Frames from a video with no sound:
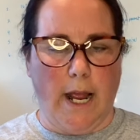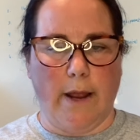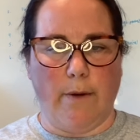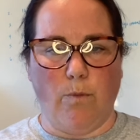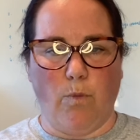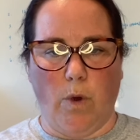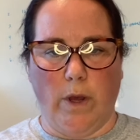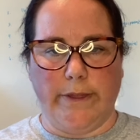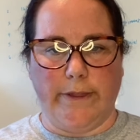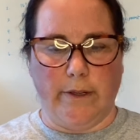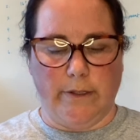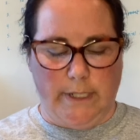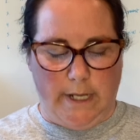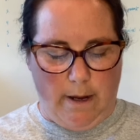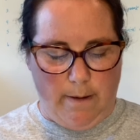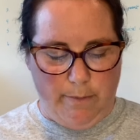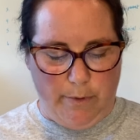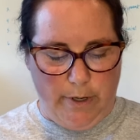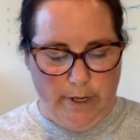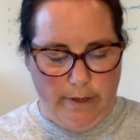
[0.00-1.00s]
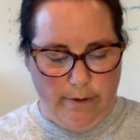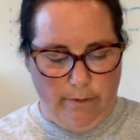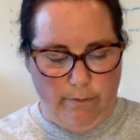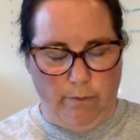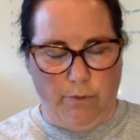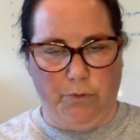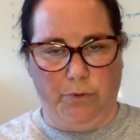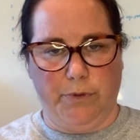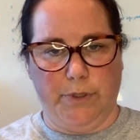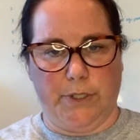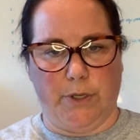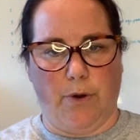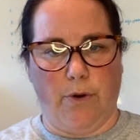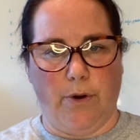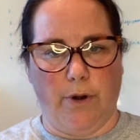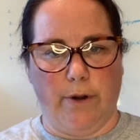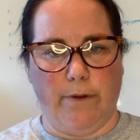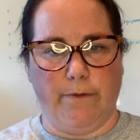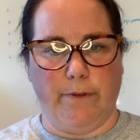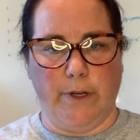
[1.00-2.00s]
and what those operator rules
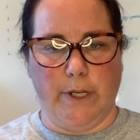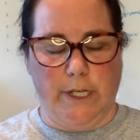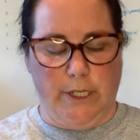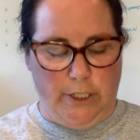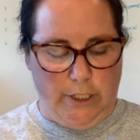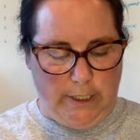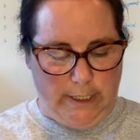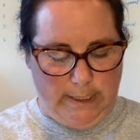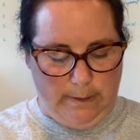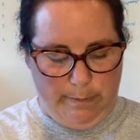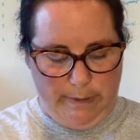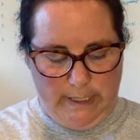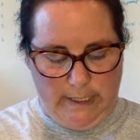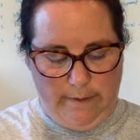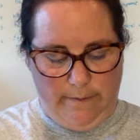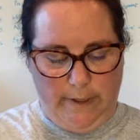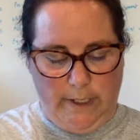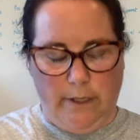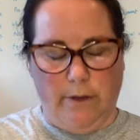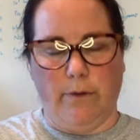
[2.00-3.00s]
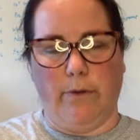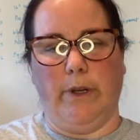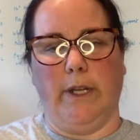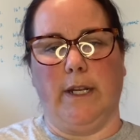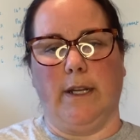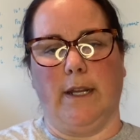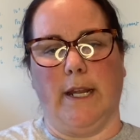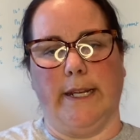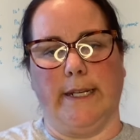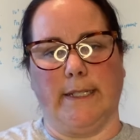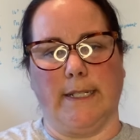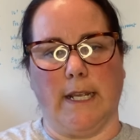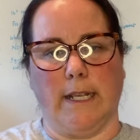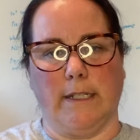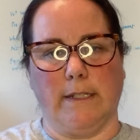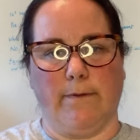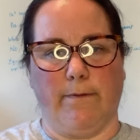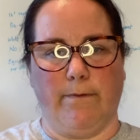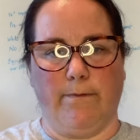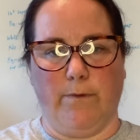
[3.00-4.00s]
are for each specific unit. Like
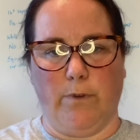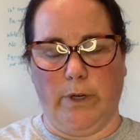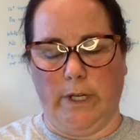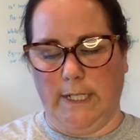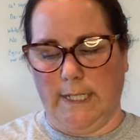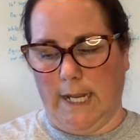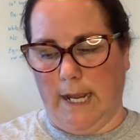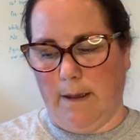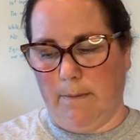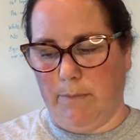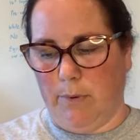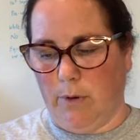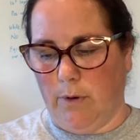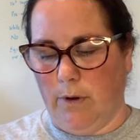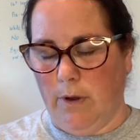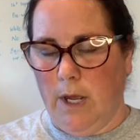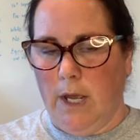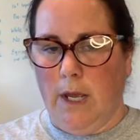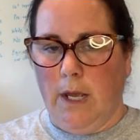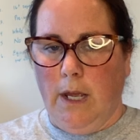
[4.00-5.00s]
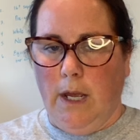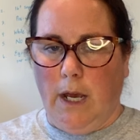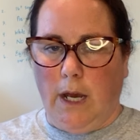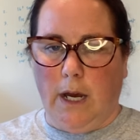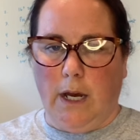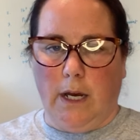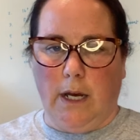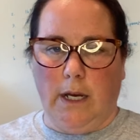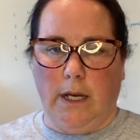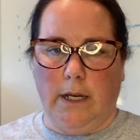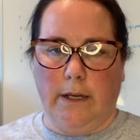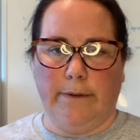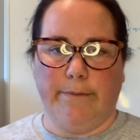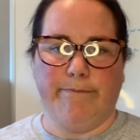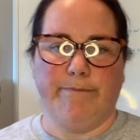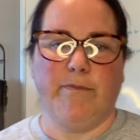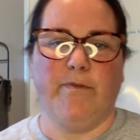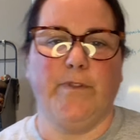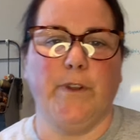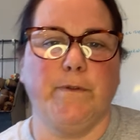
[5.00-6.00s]
takes, for example,
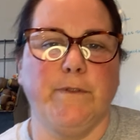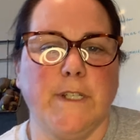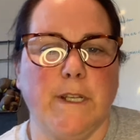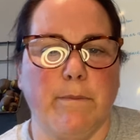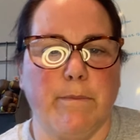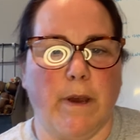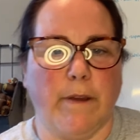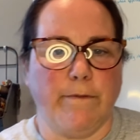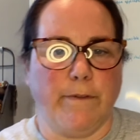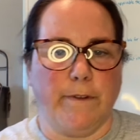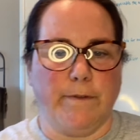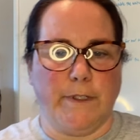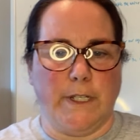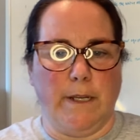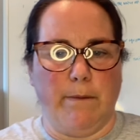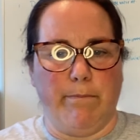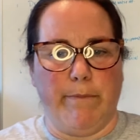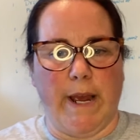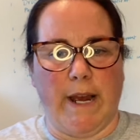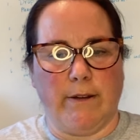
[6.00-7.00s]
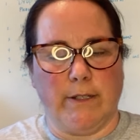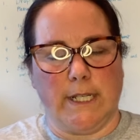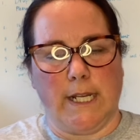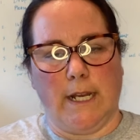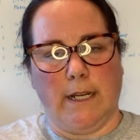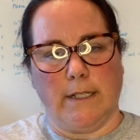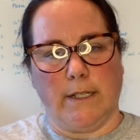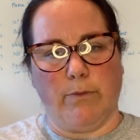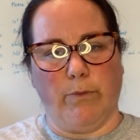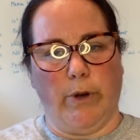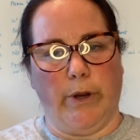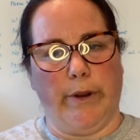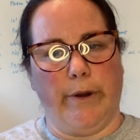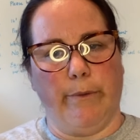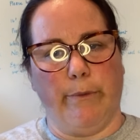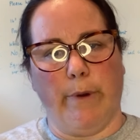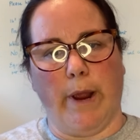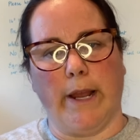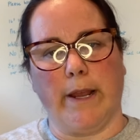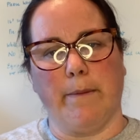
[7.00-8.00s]
15 by 15 bounce house, we're going
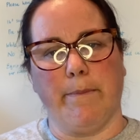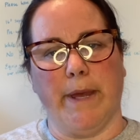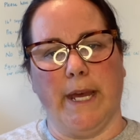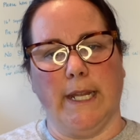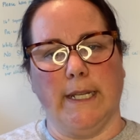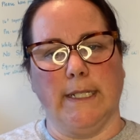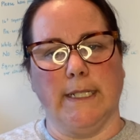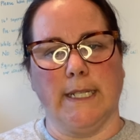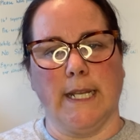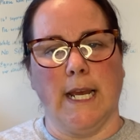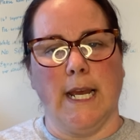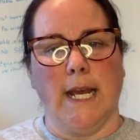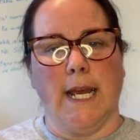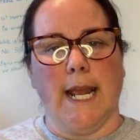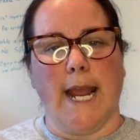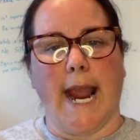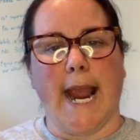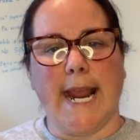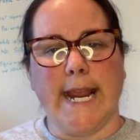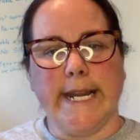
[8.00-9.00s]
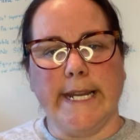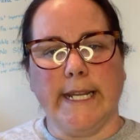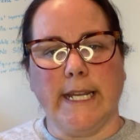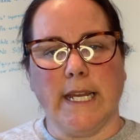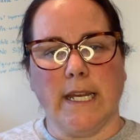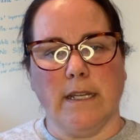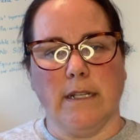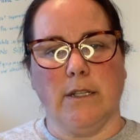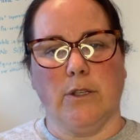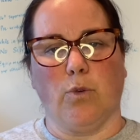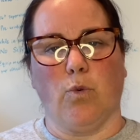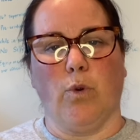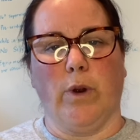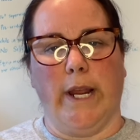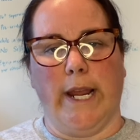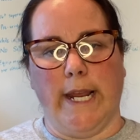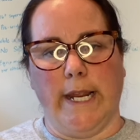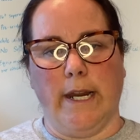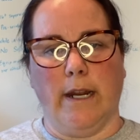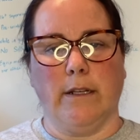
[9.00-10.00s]
to recommend 8 kids
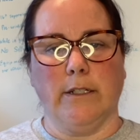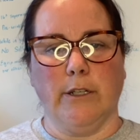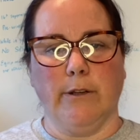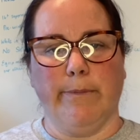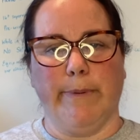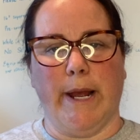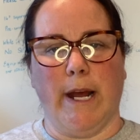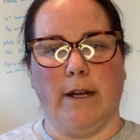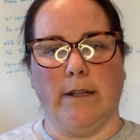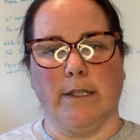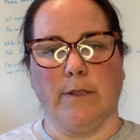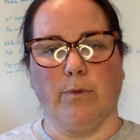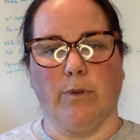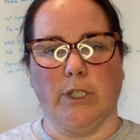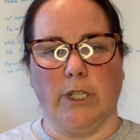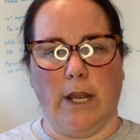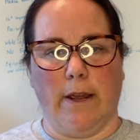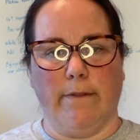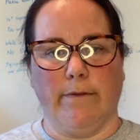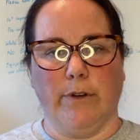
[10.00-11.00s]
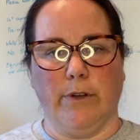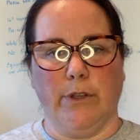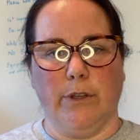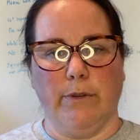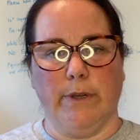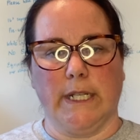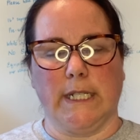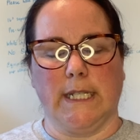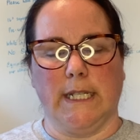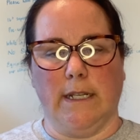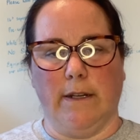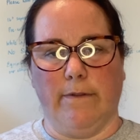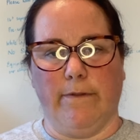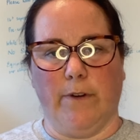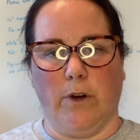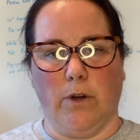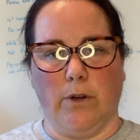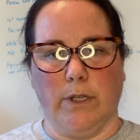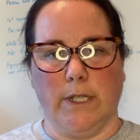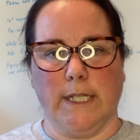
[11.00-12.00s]
or 800 pounds, whichever you exceed
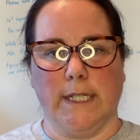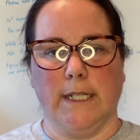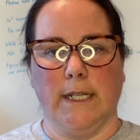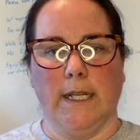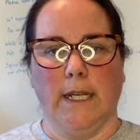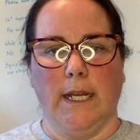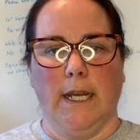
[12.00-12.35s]
first.